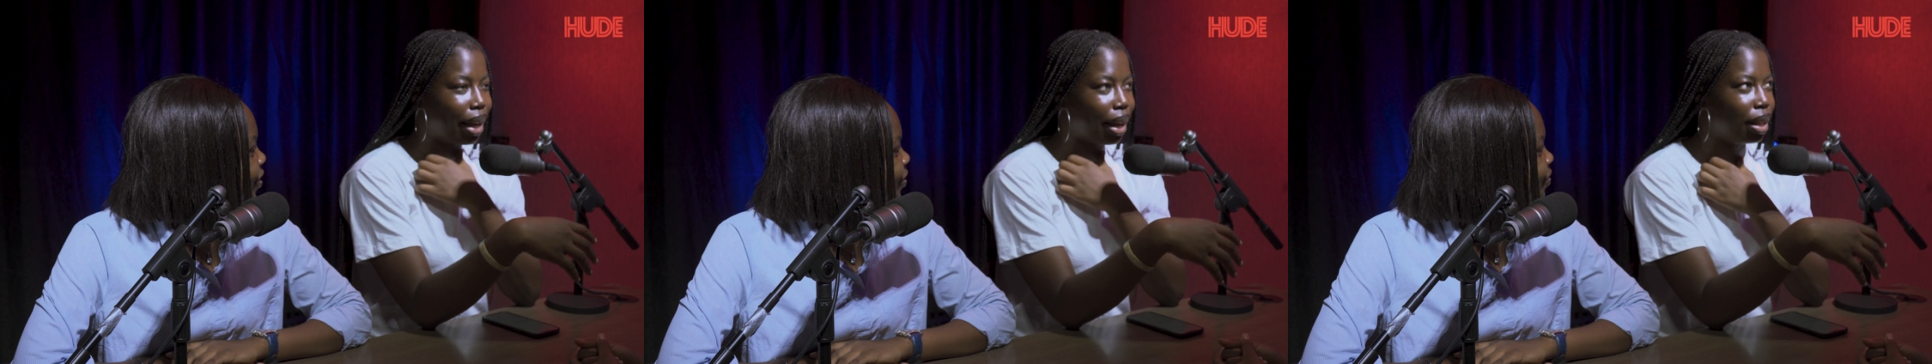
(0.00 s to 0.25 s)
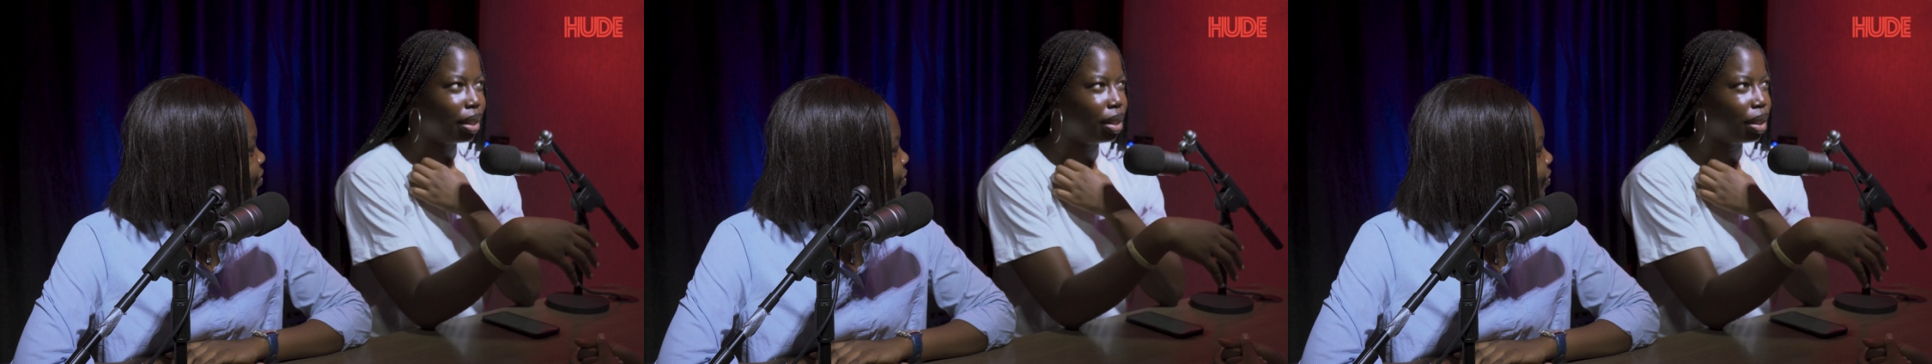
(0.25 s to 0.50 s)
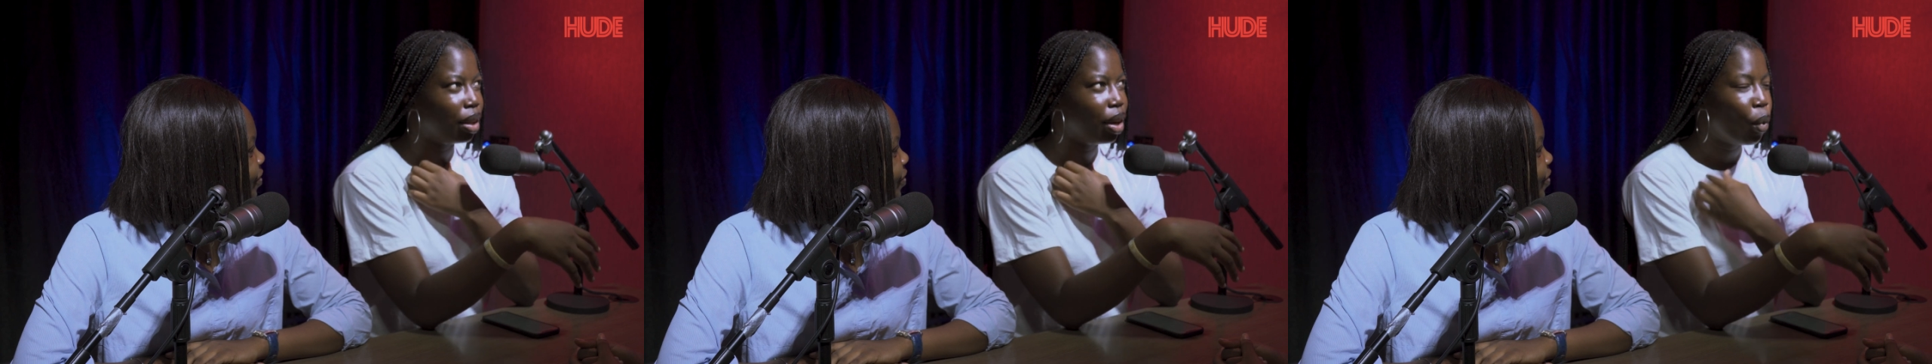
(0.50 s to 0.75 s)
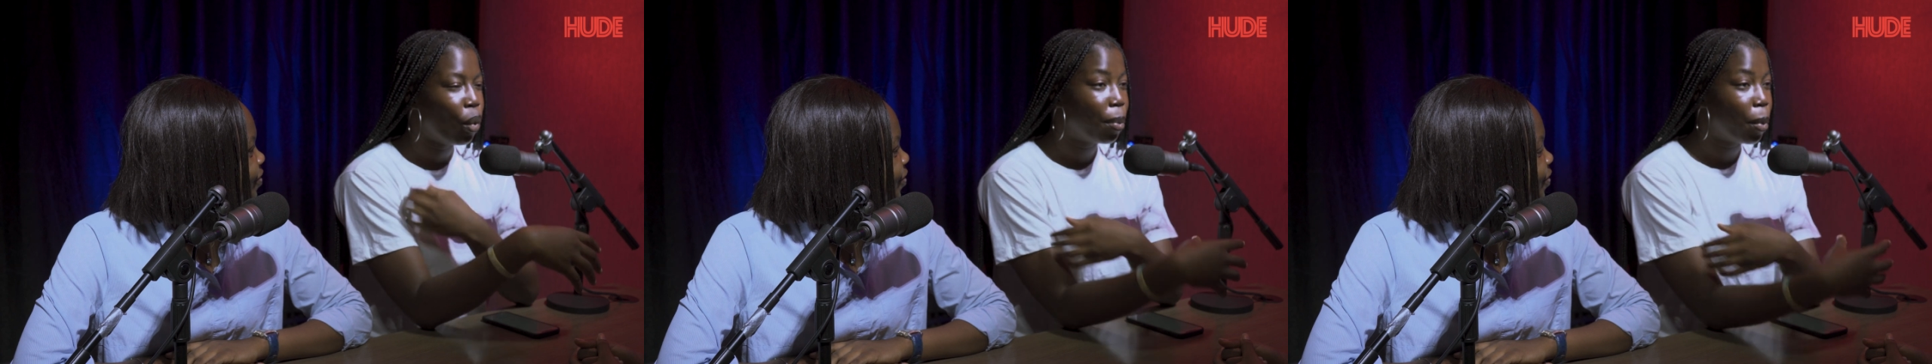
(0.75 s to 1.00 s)
ethnic,
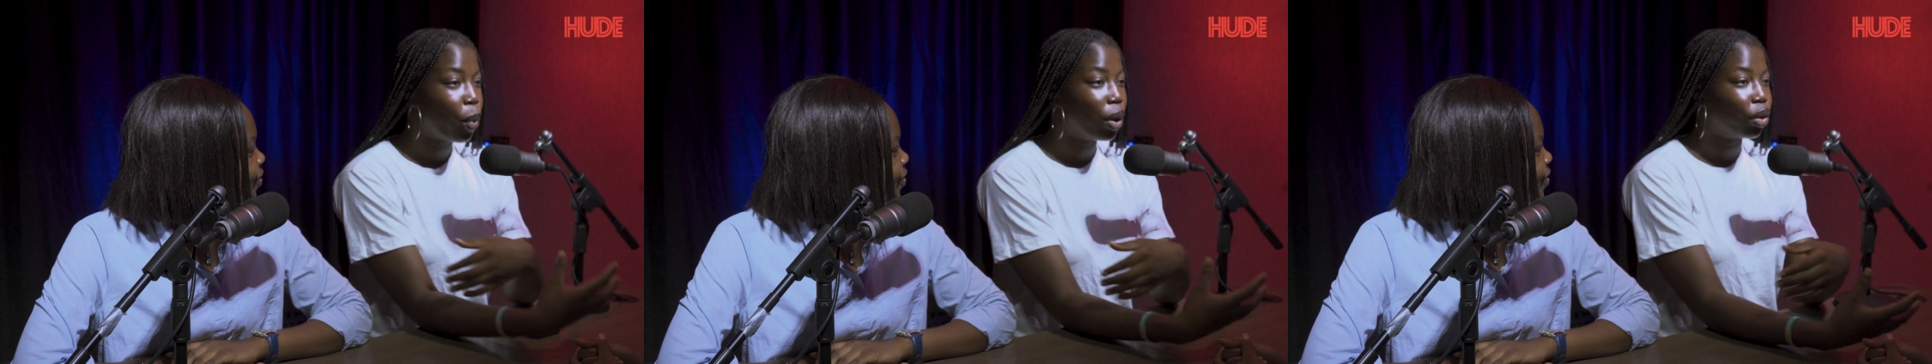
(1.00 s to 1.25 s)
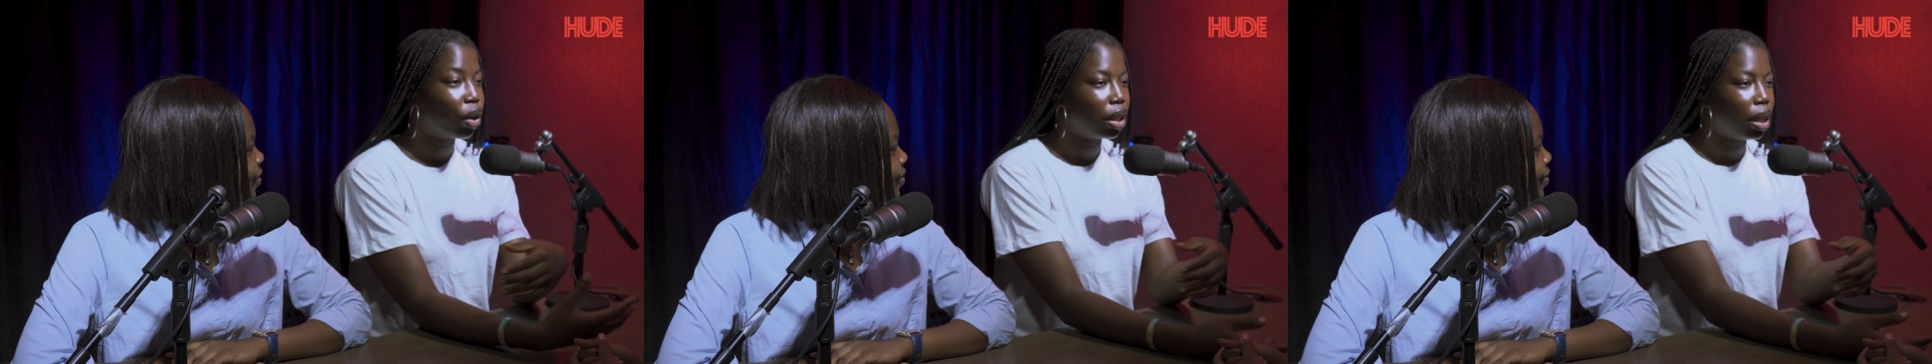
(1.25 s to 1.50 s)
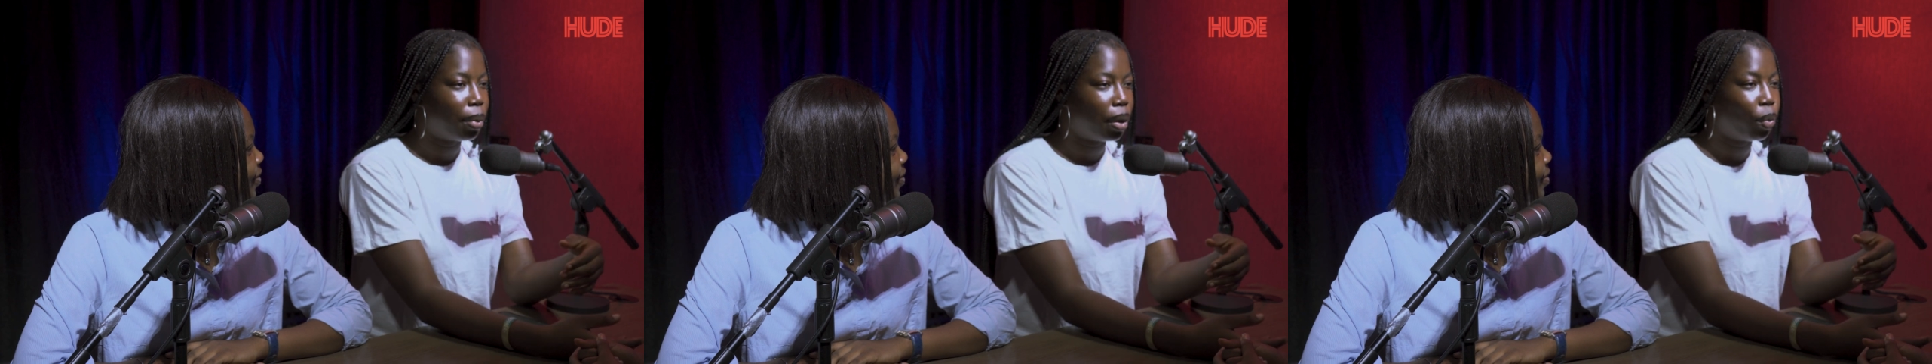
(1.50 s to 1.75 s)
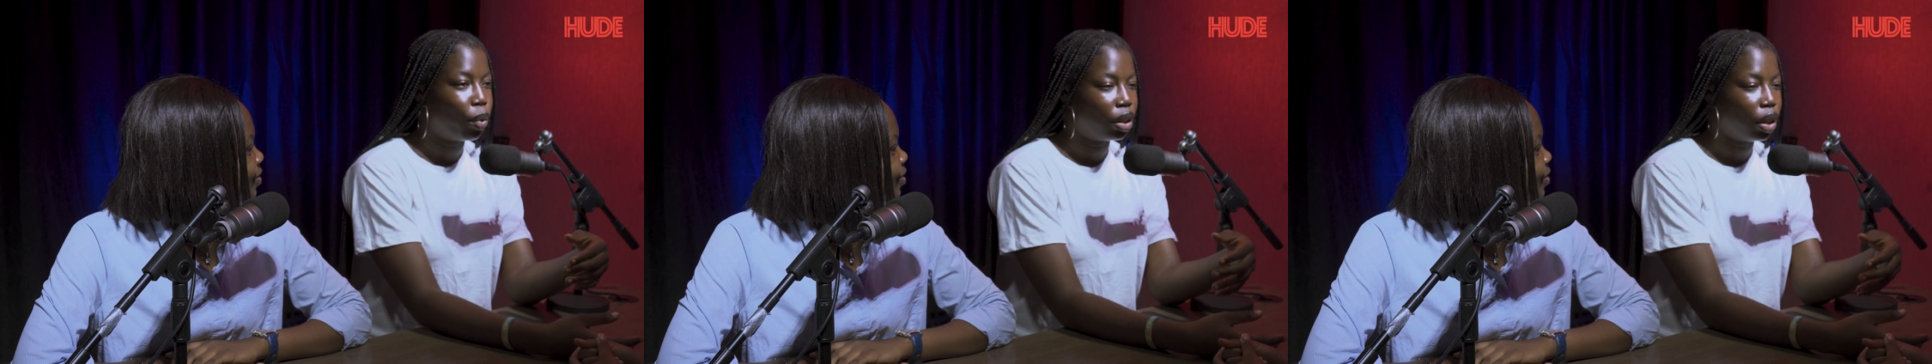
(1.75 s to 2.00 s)
when people were talking
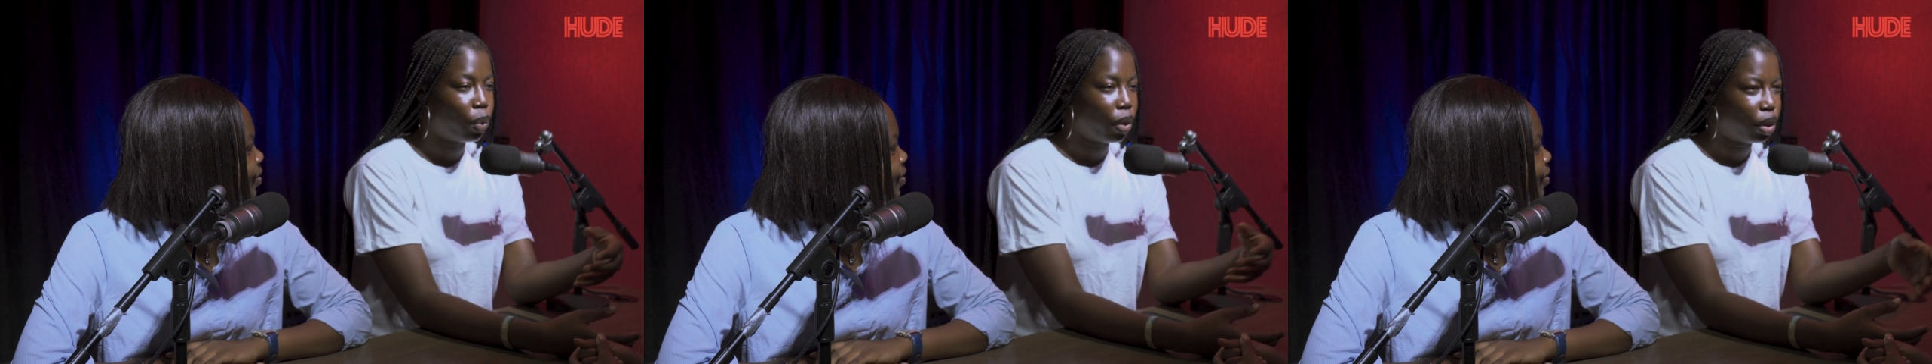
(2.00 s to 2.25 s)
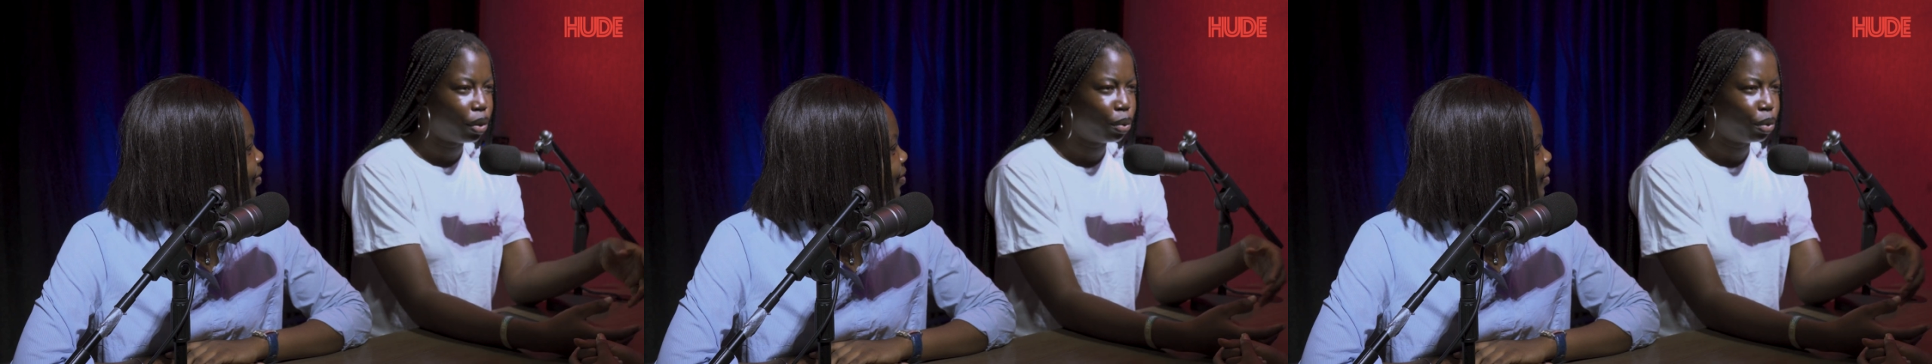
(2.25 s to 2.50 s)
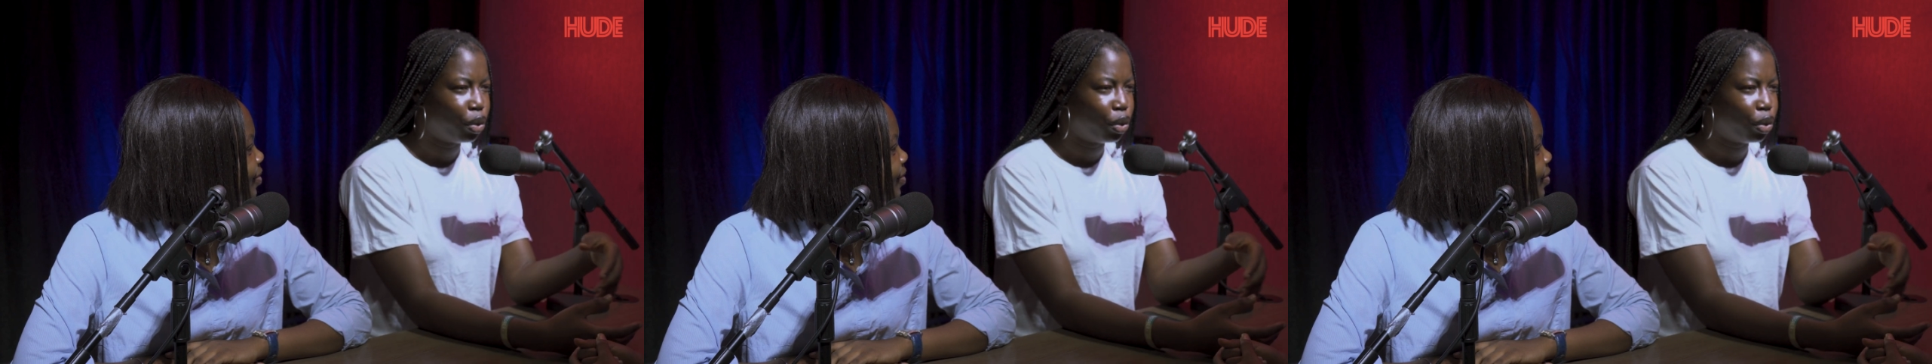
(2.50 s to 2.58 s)
about what they went through